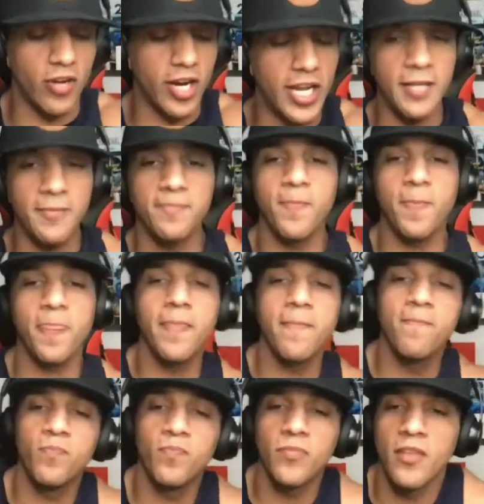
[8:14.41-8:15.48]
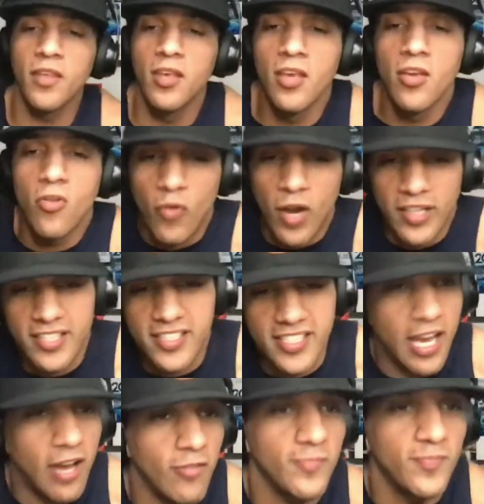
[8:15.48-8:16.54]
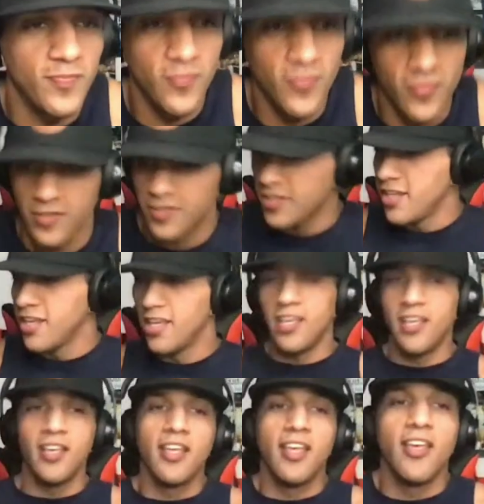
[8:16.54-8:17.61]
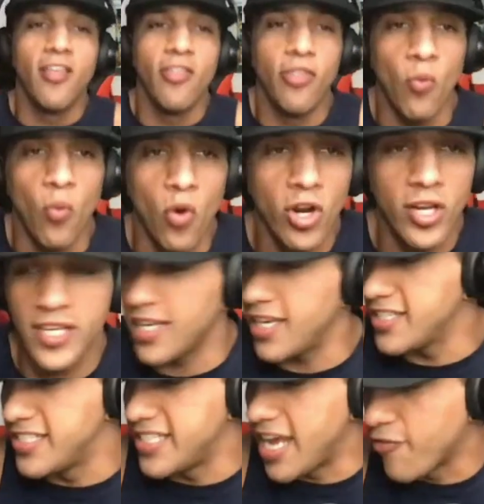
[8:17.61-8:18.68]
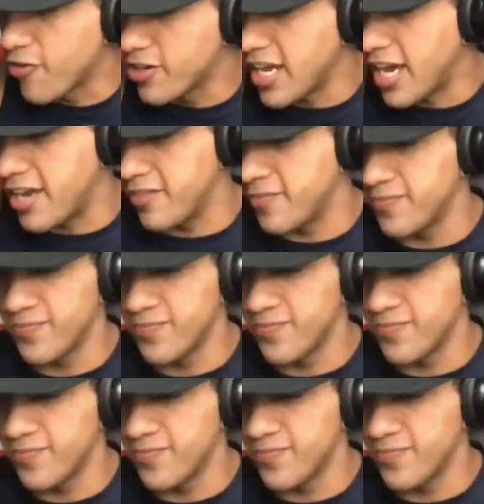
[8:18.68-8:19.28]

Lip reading: Ready? Write this down. The work is never done.